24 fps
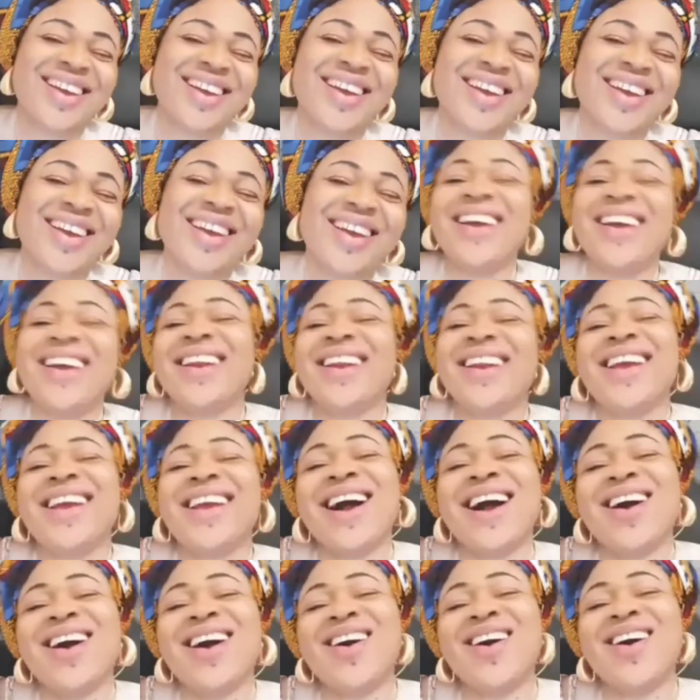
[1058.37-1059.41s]
Area
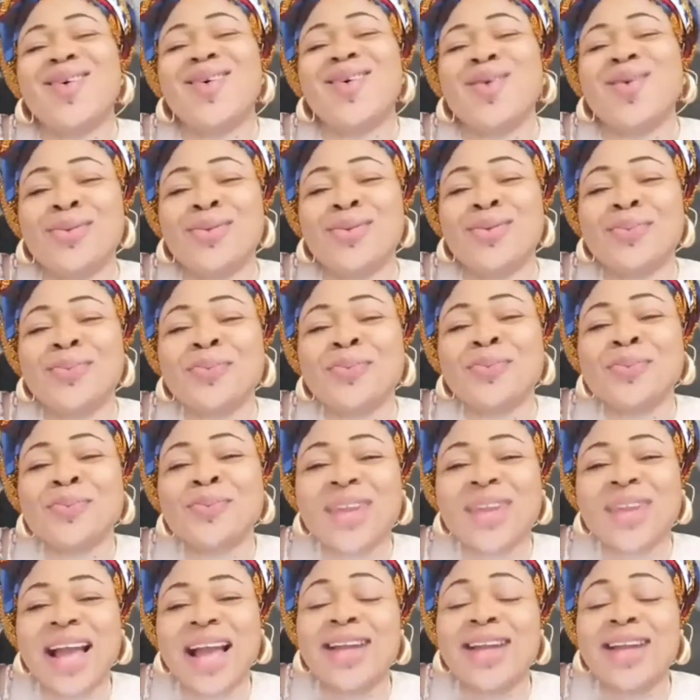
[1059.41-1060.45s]
oh,
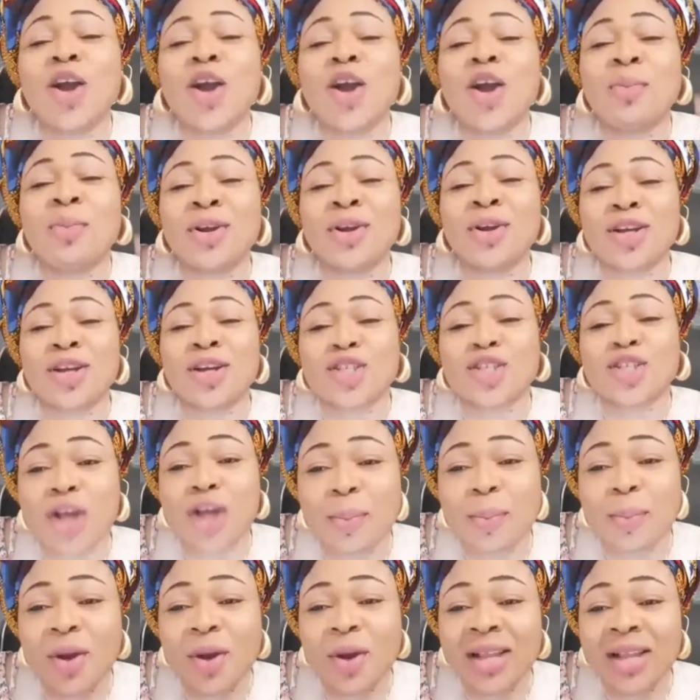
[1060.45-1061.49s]
any of my
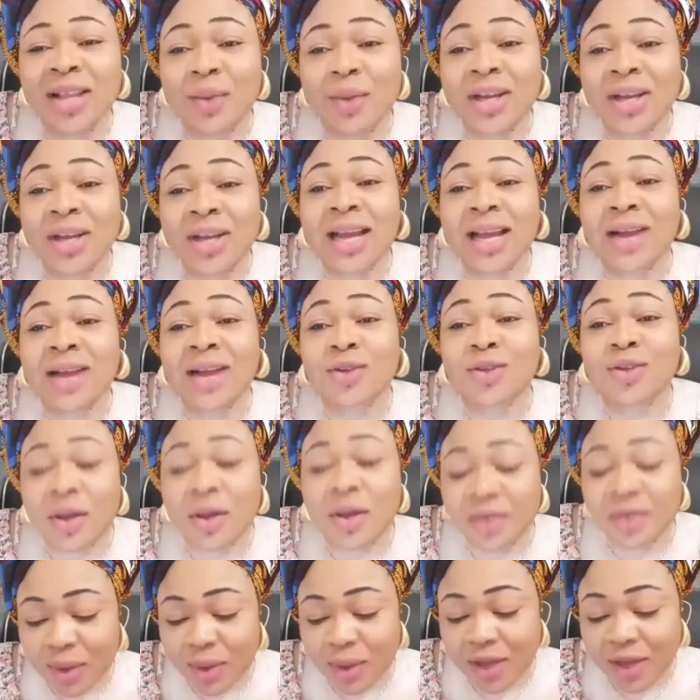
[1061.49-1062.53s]
stubborn, yeah, we are
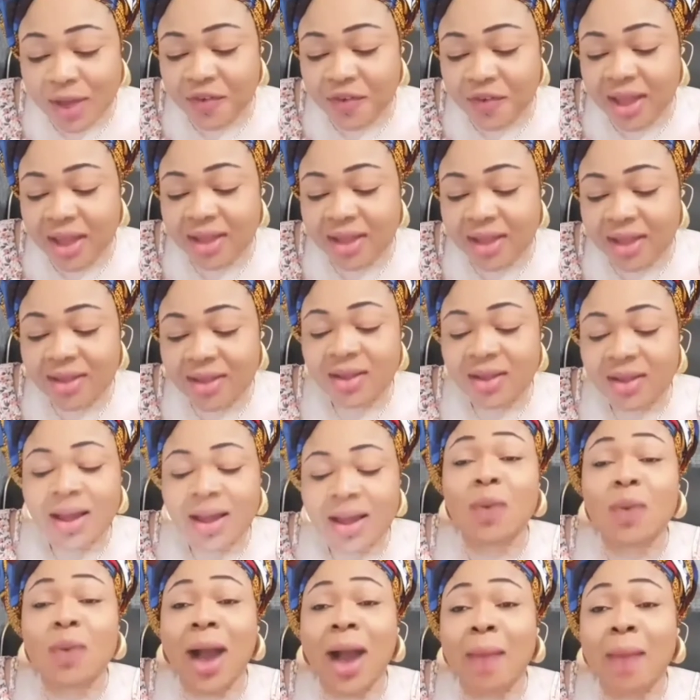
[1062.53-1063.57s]
doing welfare.
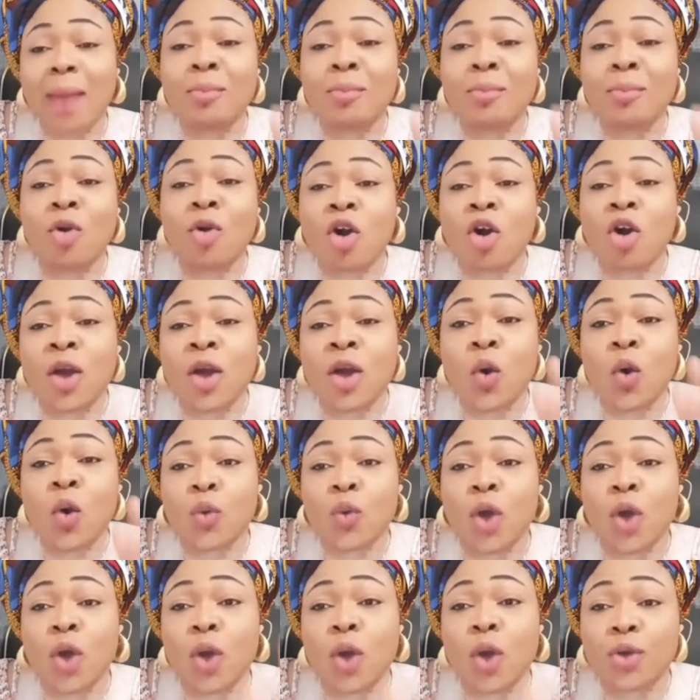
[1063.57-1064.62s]
I want more.
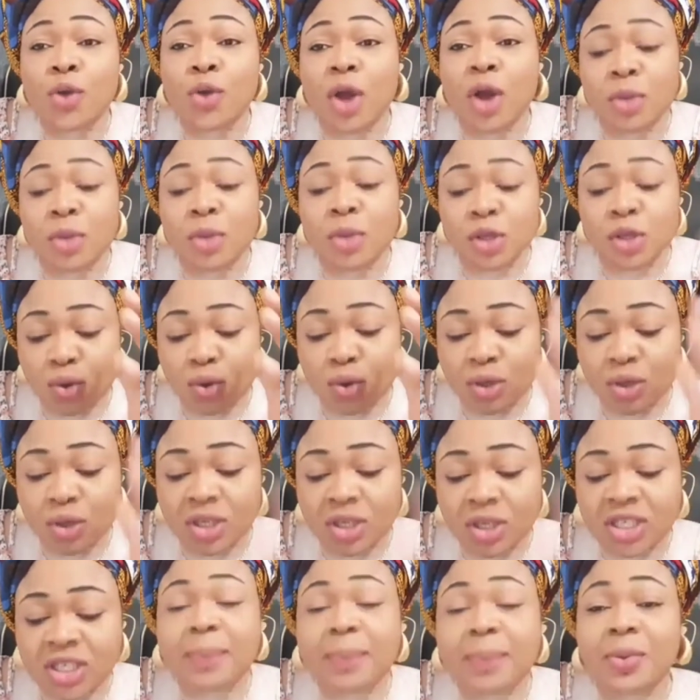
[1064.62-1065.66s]
We almost to
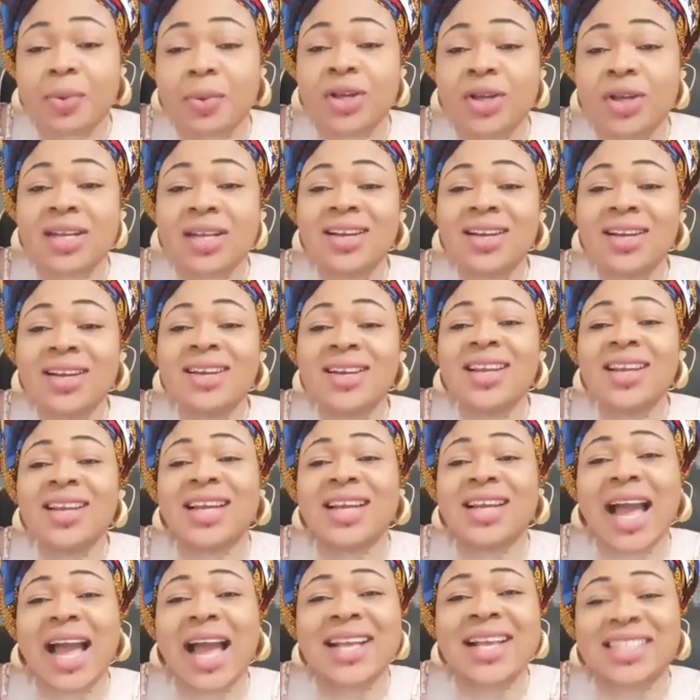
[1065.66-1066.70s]
take a pony.
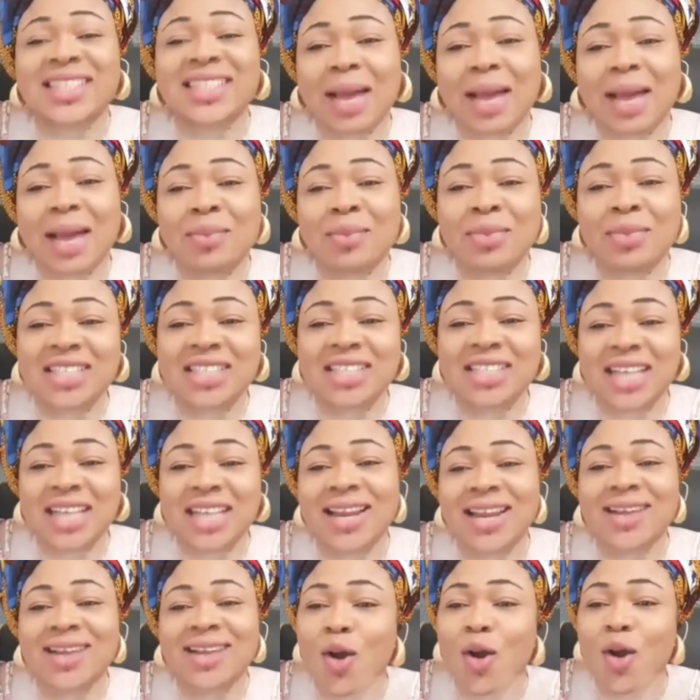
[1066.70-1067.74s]
Because it's a me
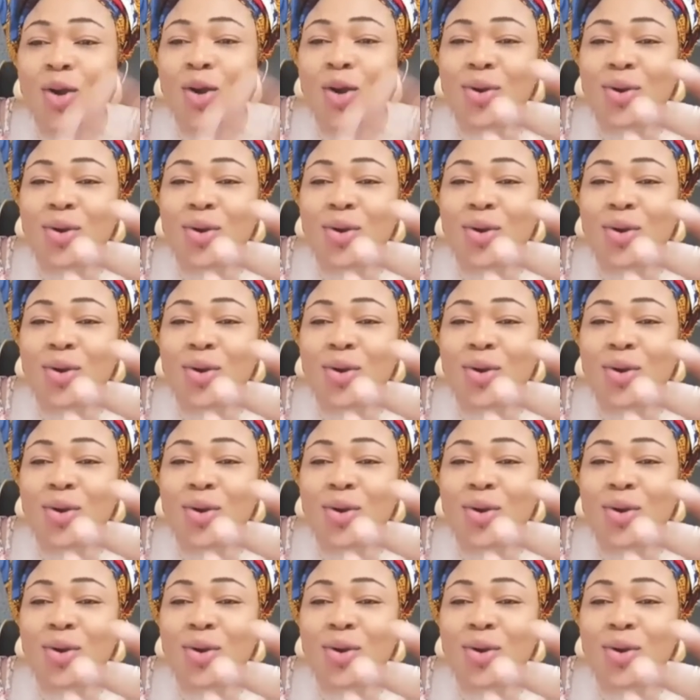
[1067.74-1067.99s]
journey dog.